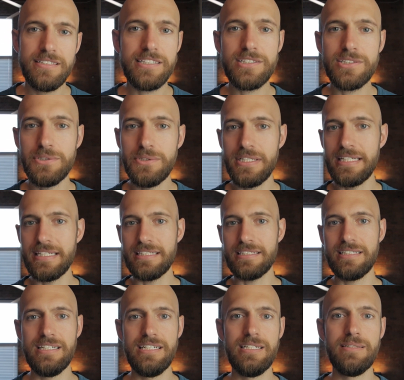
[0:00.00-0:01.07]

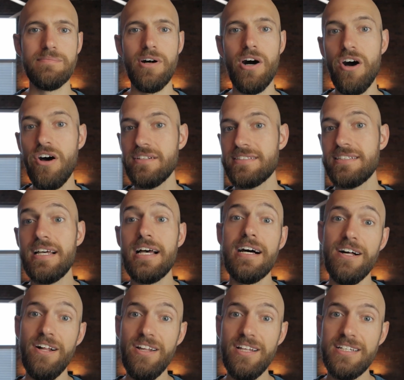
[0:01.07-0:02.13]
including um, Alt
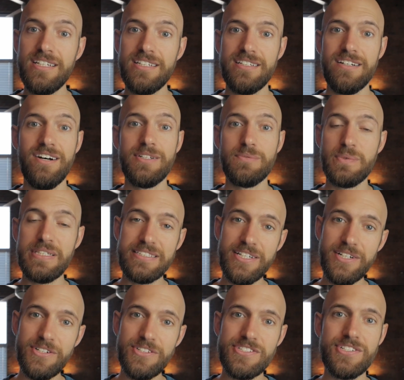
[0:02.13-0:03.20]
L on
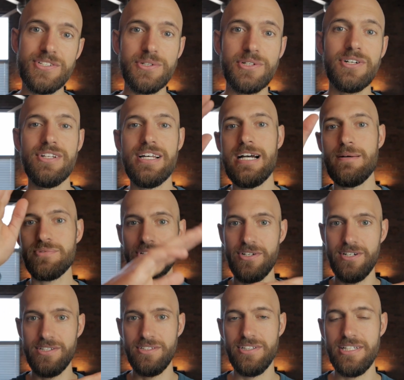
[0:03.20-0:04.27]
Windows to collapse
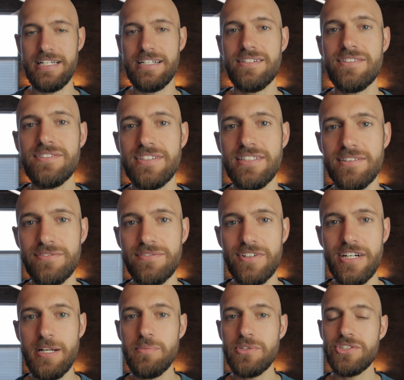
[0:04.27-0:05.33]
all the layers in the
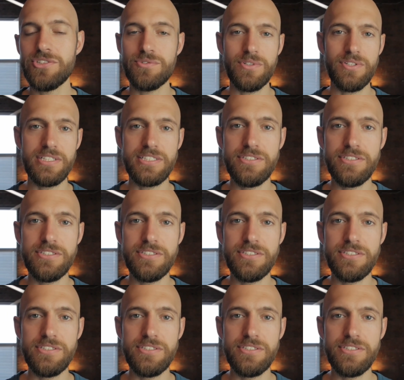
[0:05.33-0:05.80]
frame, which is really